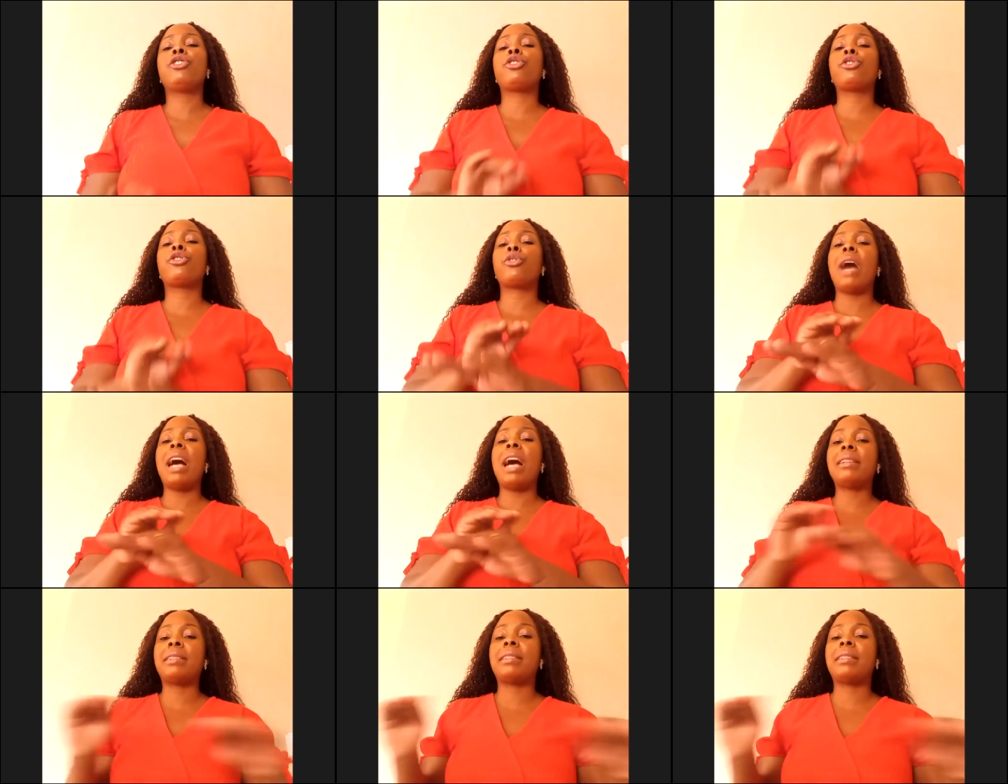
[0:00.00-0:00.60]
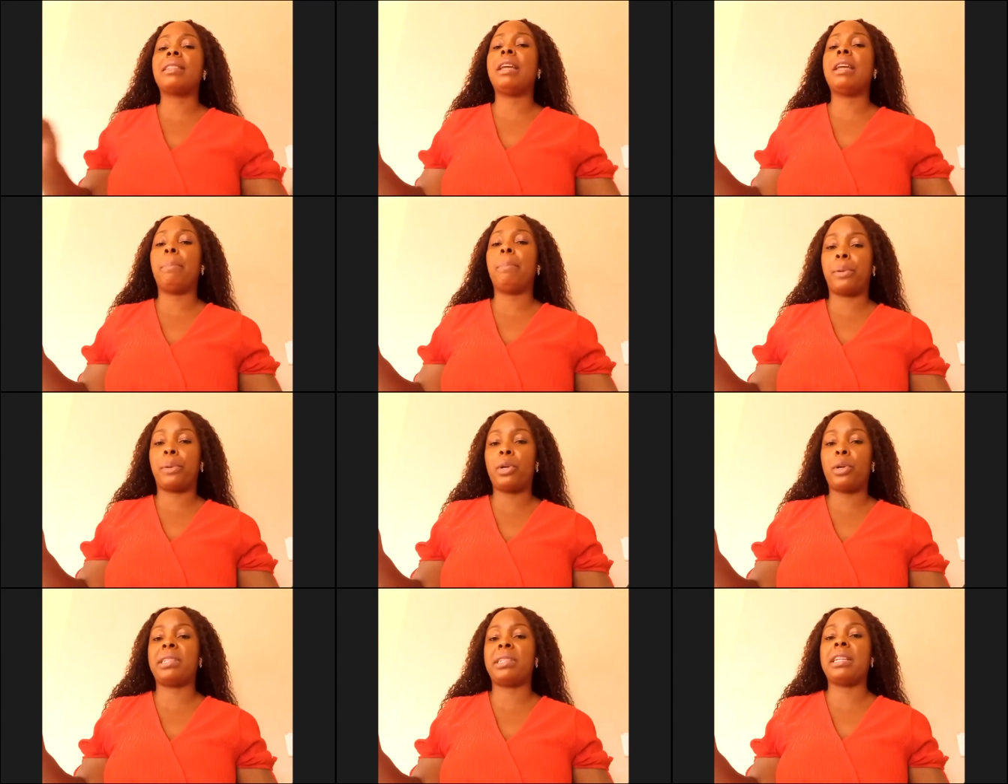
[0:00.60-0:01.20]
trust the
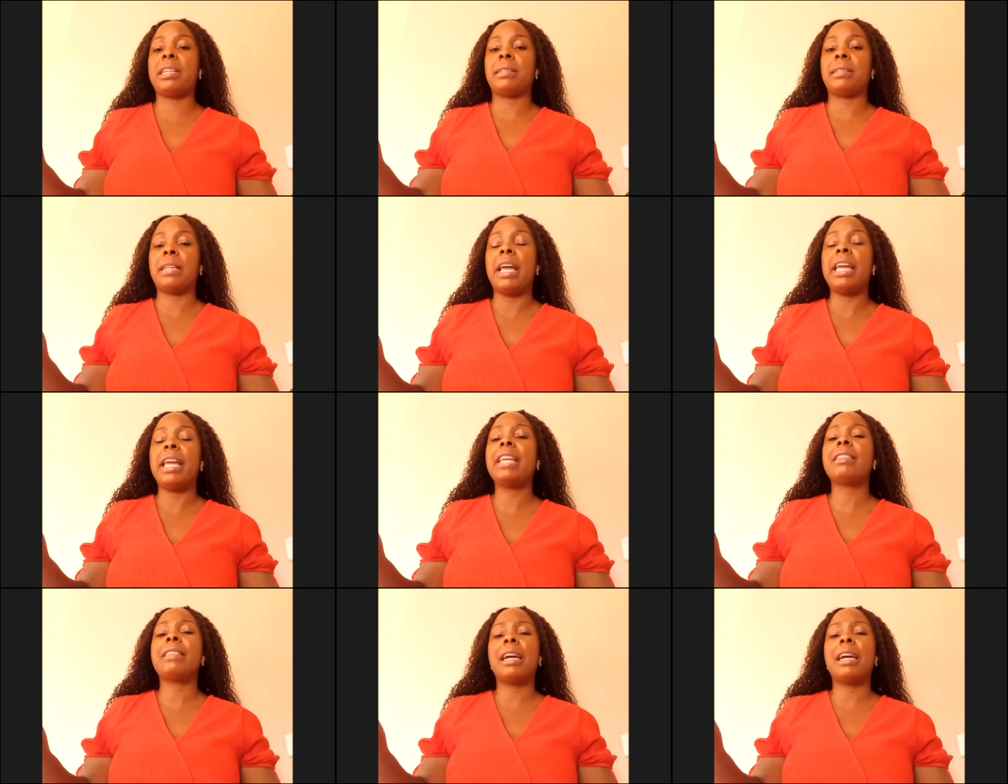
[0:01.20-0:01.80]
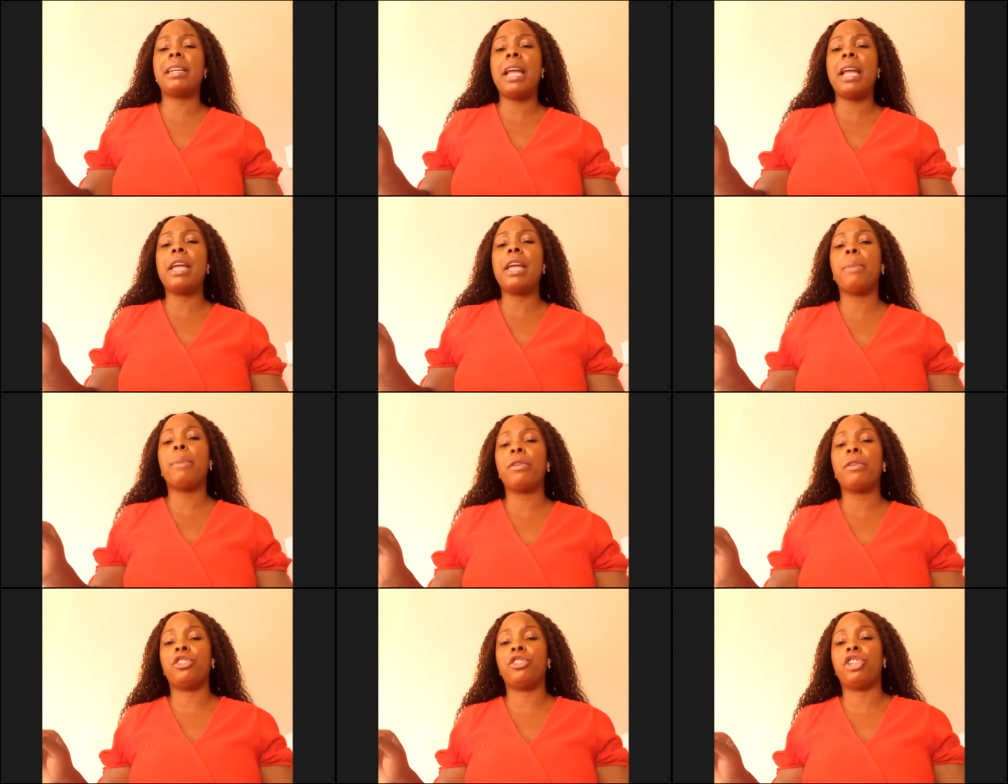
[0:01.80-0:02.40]
process in the
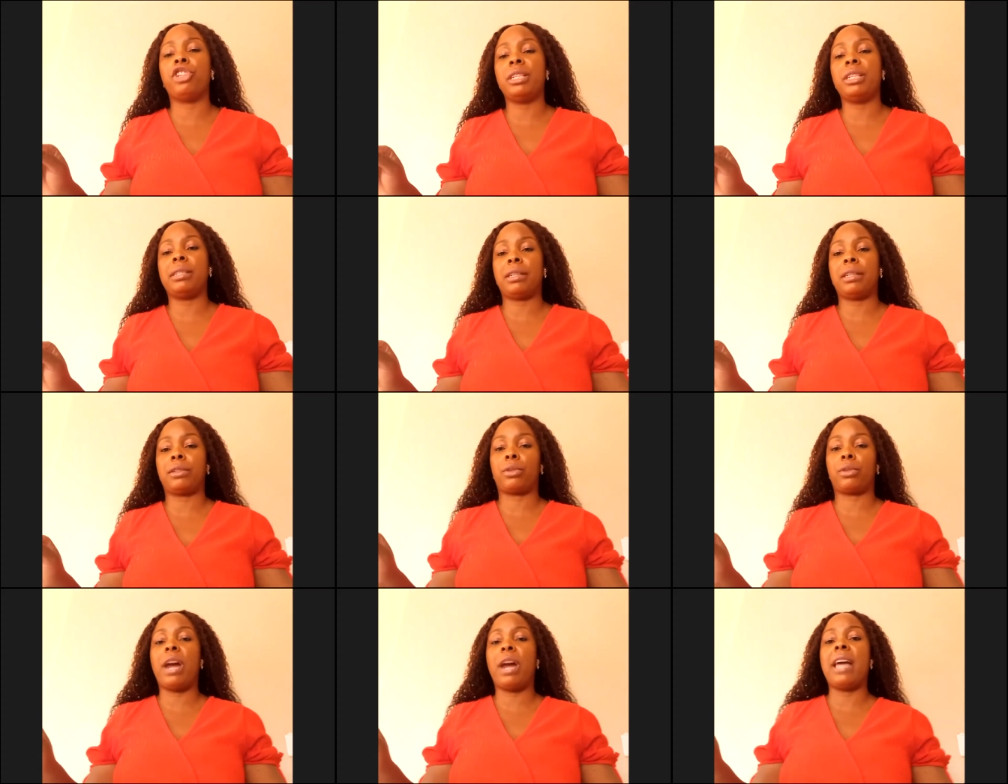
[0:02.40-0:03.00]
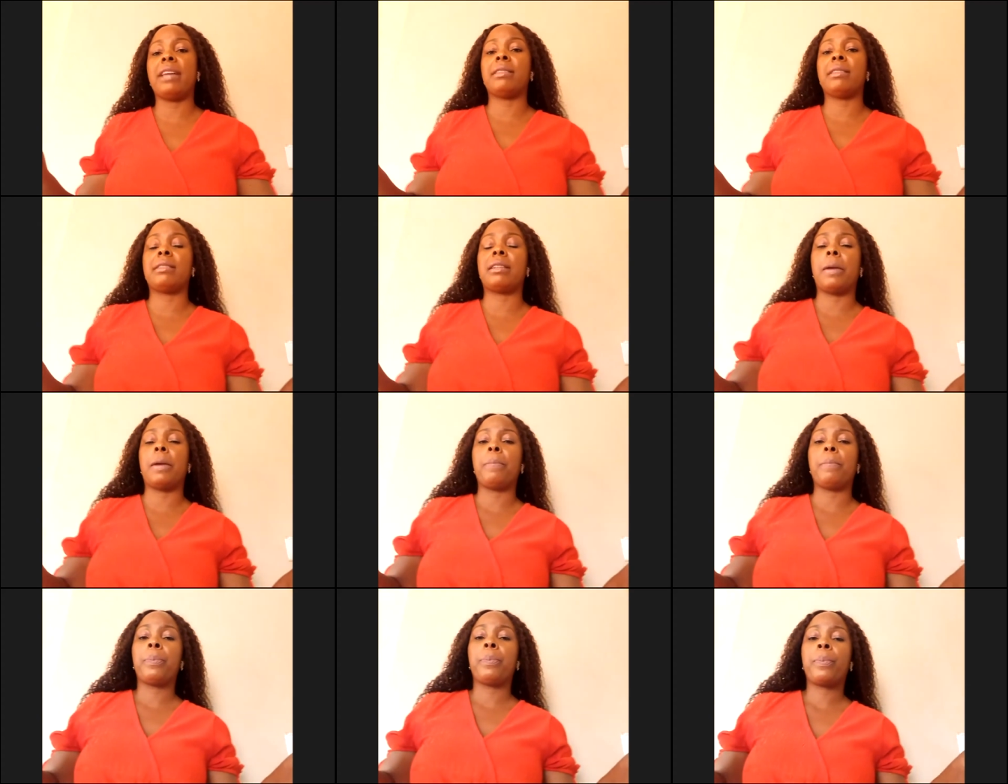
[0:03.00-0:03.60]
name of Jesus Christ.
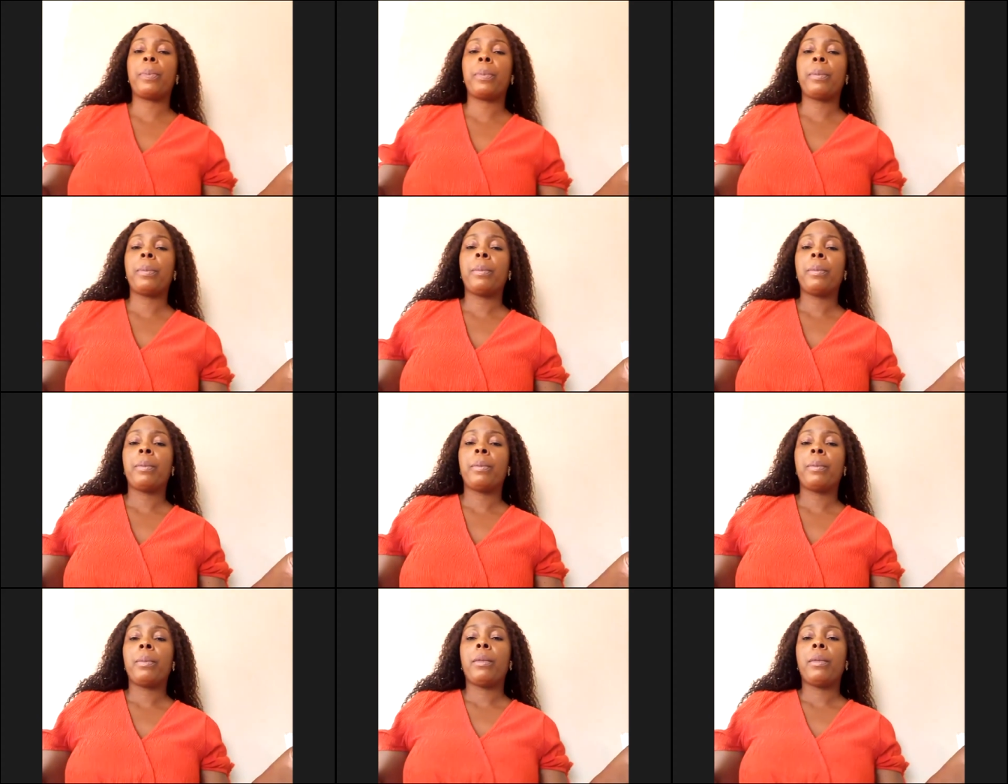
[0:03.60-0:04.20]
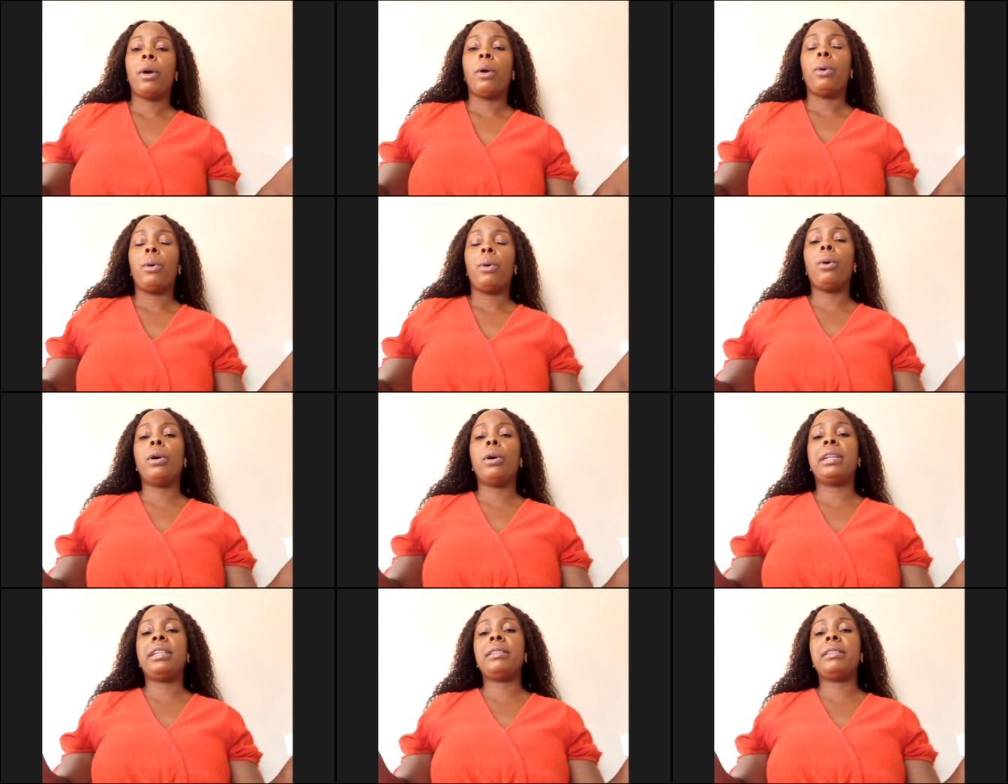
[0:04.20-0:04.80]

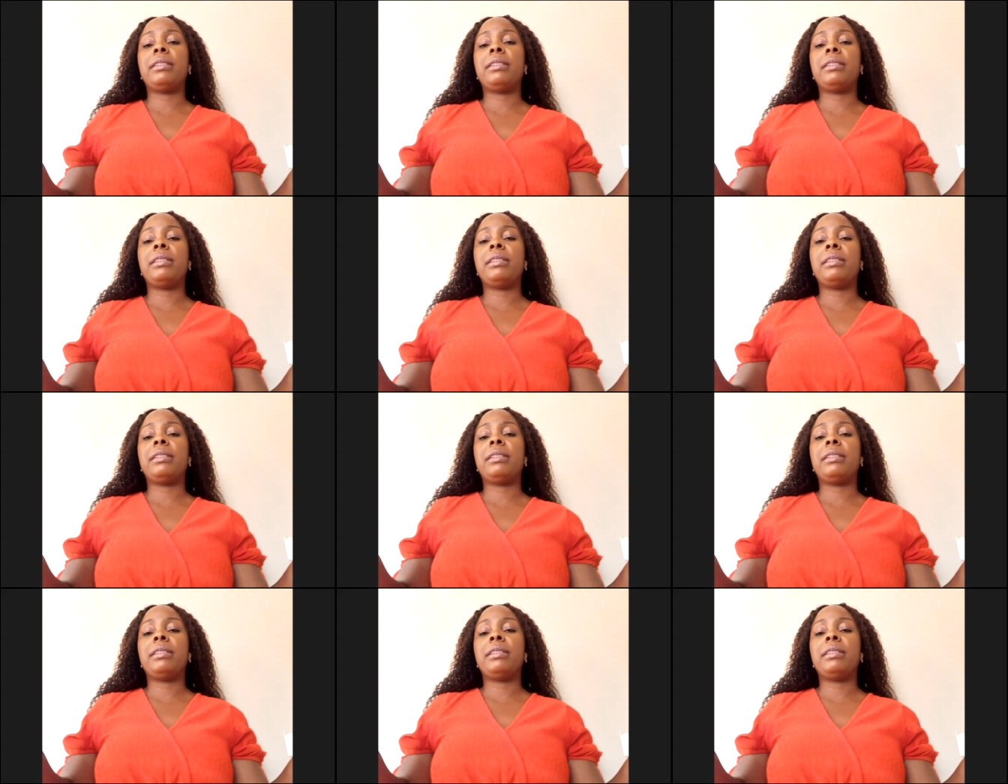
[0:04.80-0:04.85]
Oh,